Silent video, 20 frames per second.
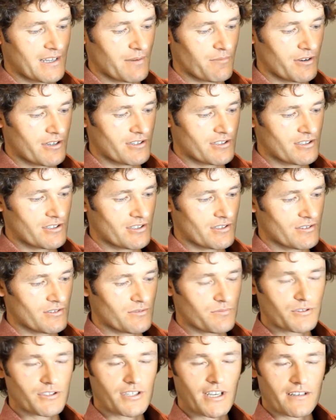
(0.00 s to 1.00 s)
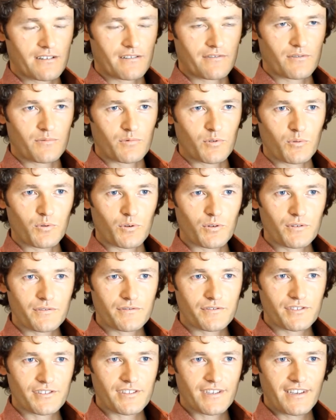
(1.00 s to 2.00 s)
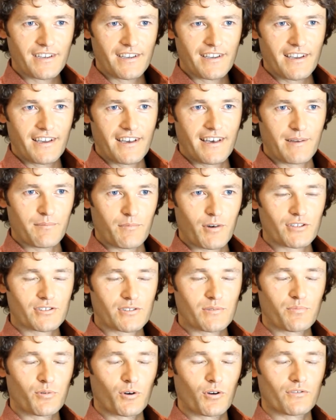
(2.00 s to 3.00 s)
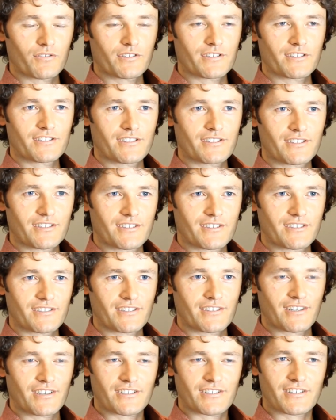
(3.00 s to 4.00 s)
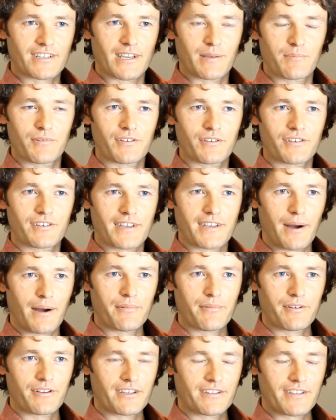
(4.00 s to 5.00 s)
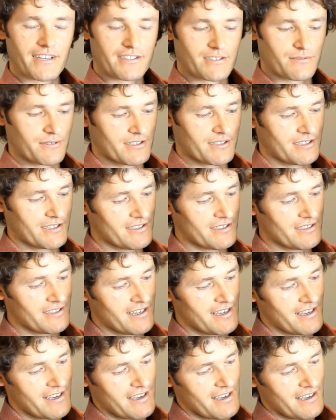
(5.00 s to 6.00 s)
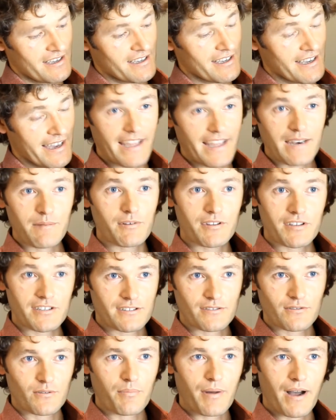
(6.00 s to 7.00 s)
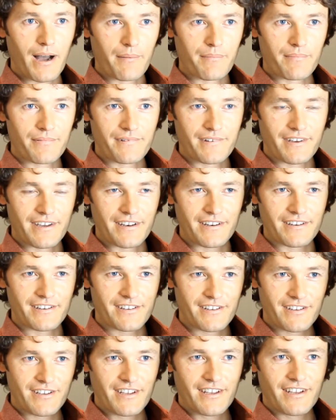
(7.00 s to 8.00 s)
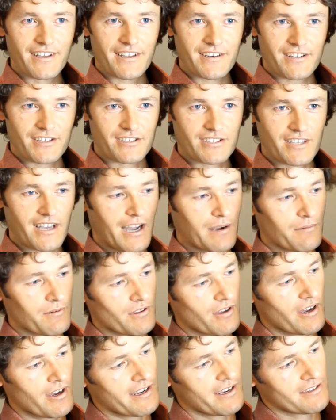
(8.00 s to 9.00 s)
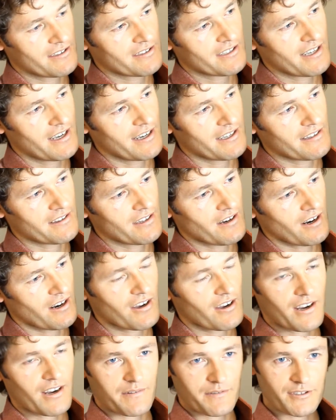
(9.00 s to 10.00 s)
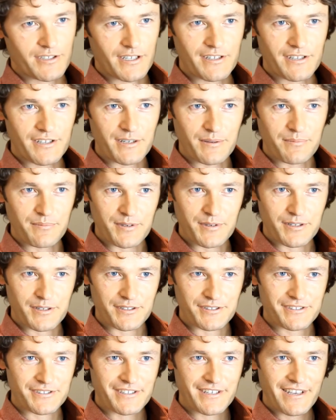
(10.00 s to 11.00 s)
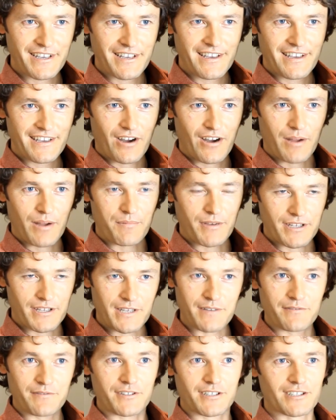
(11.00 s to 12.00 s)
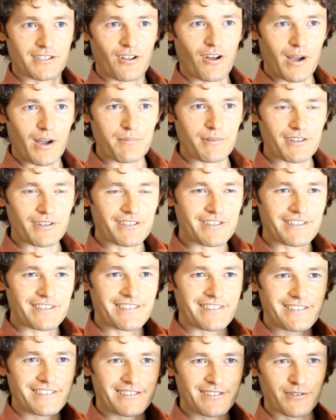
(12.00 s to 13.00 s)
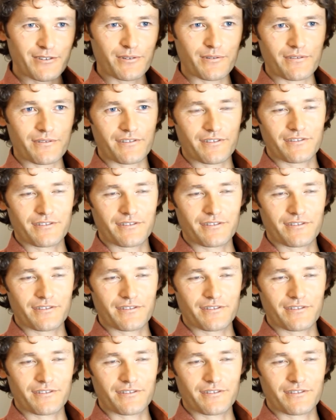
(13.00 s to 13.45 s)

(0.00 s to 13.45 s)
someone to protect you from the wolves, and most importantly, to keep you company." And that's when he handed me this little pup. And to start with, I had to say that I kind of resented him because I'd been given this liability, this little